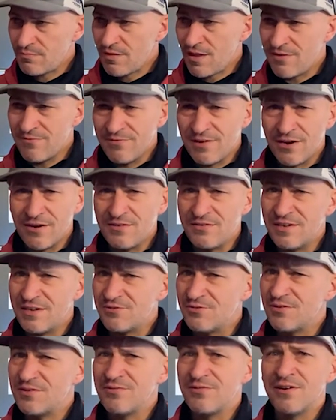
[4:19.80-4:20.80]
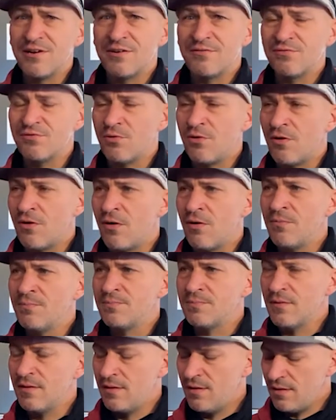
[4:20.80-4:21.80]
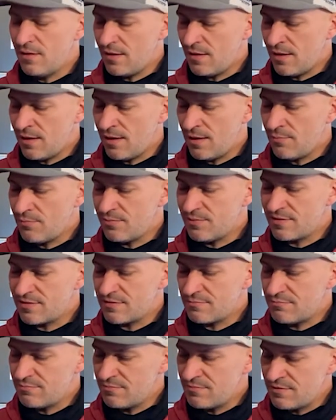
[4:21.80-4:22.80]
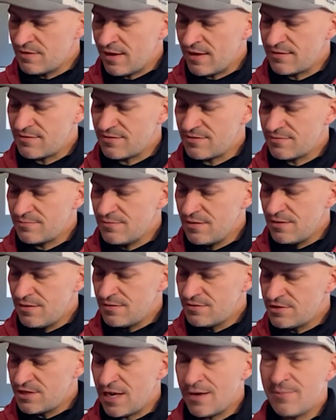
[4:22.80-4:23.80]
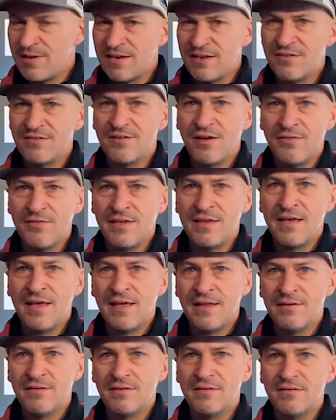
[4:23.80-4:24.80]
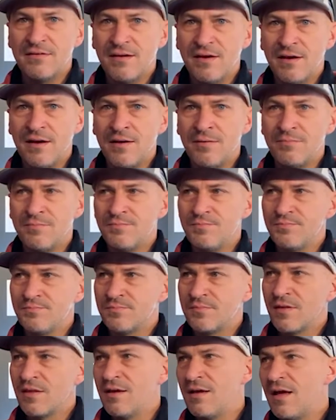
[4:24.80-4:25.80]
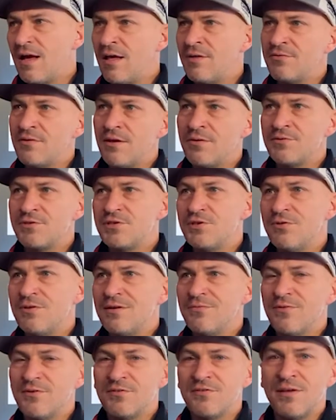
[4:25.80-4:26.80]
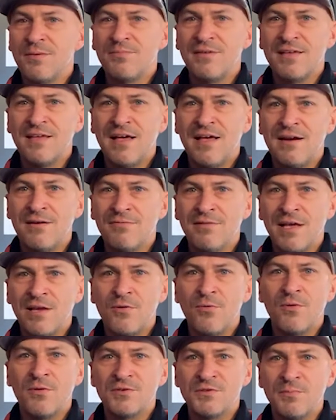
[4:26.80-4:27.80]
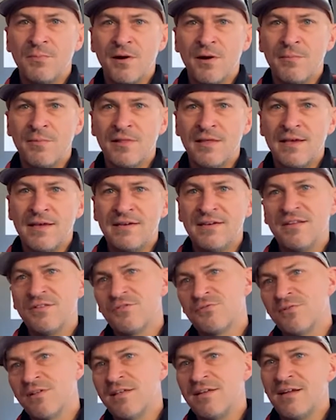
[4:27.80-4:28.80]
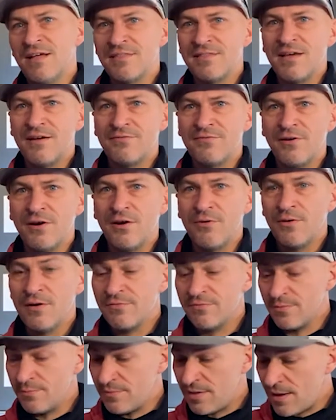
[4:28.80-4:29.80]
Very citrus, very floral. Nice jamminess on the end. I was shooting for something kind of like orange marmalade. It's really not that far away from